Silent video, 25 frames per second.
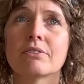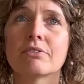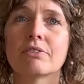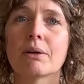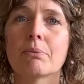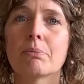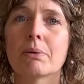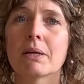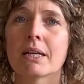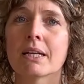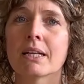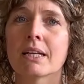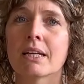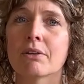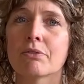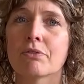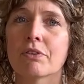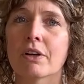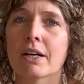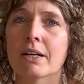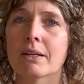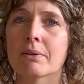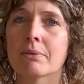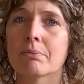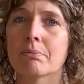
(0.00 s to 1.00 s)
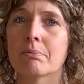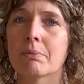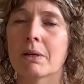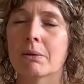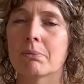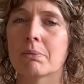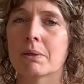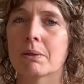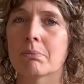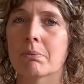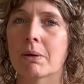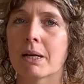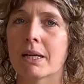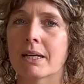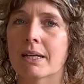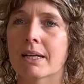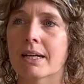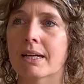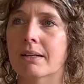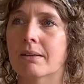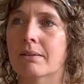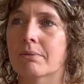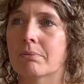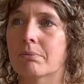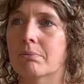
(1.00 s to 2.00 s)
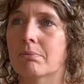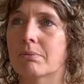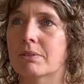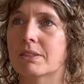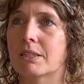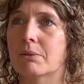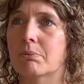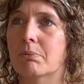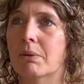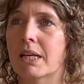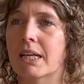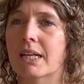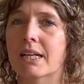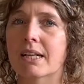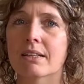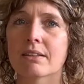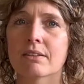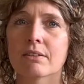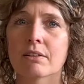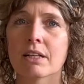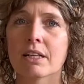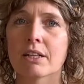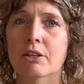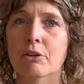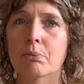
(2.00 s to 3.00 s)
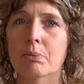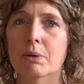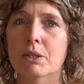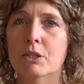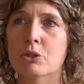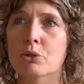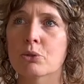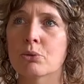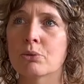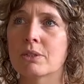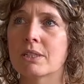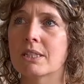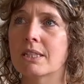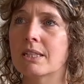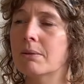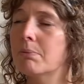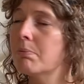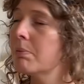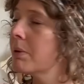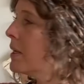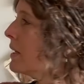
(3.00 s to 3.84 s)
ribbing, if I maybe did make it a little bit too deep.